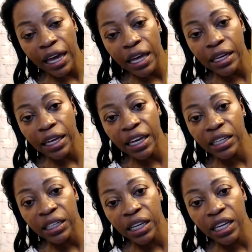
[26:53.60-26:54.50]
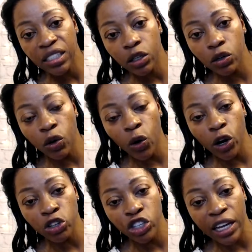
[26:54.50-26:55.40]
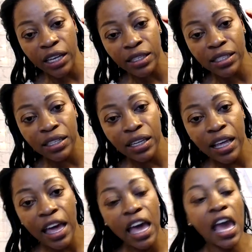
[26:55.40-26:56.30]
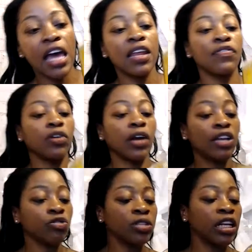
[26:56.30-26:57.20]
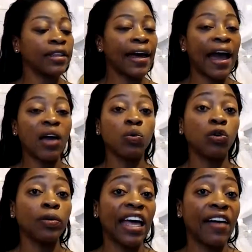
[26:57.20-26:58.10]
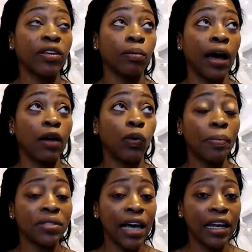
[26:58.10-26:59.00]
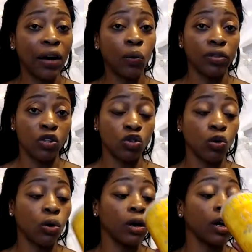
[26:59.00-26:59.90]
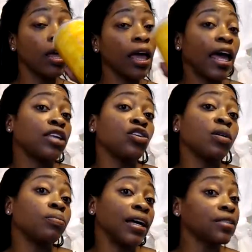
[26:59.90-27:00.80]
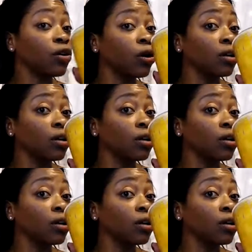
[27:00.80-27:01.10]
and it is gorgeous. And if you're interested in that, I will be having my website up with the store, and you can place an